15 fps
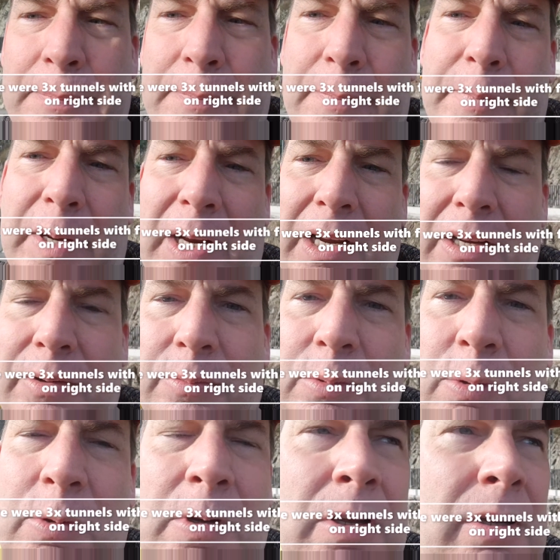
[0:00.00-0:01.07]
but I can
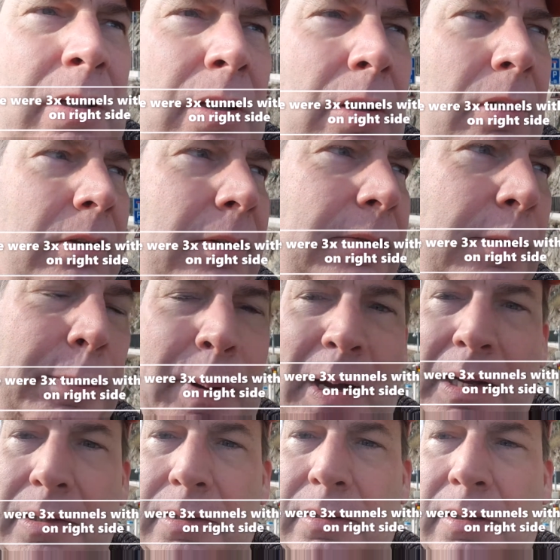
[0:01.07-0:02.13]
walk on the
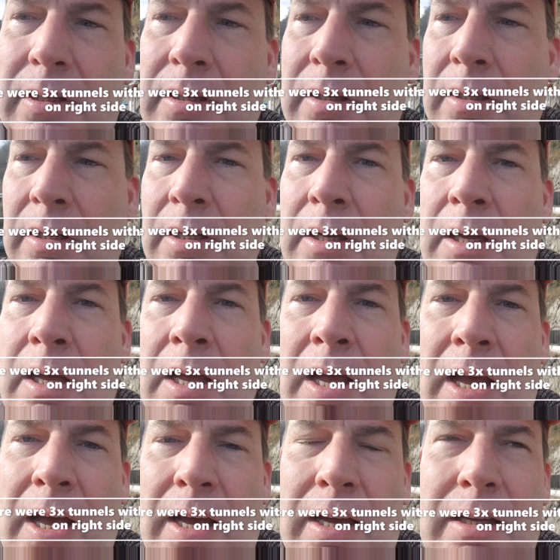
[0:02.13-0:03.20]
footpath,
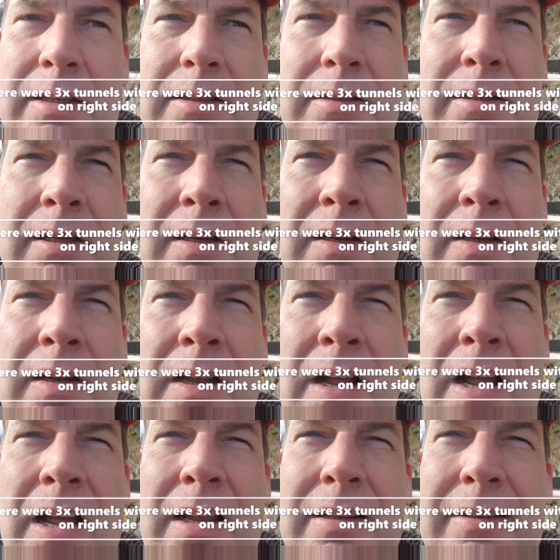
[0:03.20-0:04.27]
and
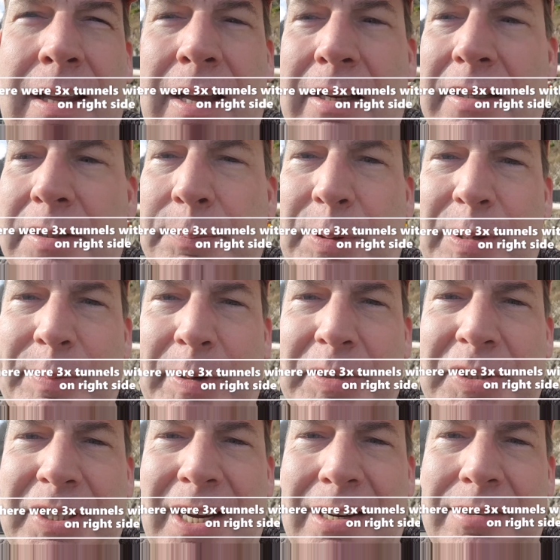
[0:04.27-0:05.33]
then it's pretty much
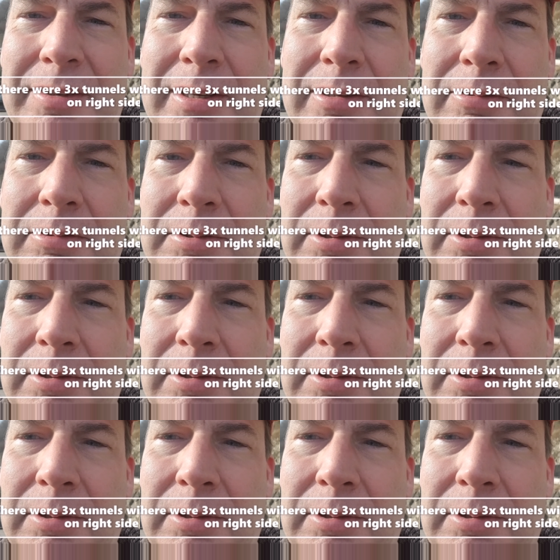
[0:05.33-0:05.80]
downhill to